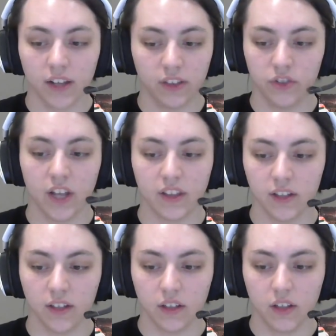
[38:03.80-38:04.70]
there's
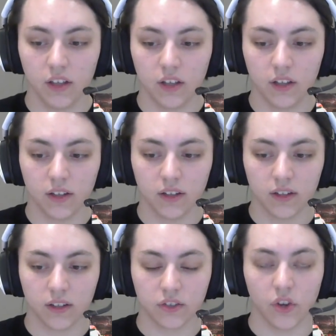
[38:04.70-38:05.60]
nothing.
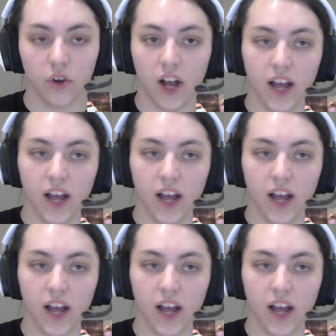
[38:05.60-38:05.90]
So